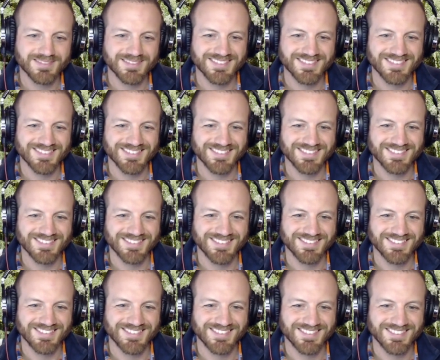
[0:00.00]

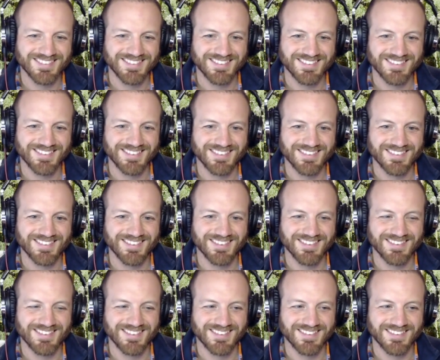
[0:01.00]

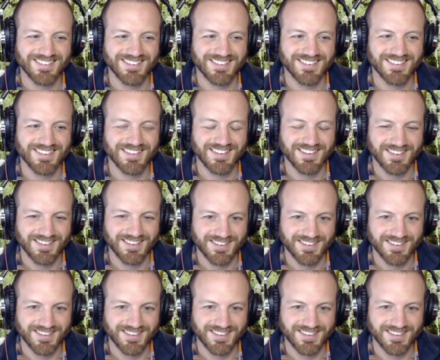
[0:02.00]
(silent)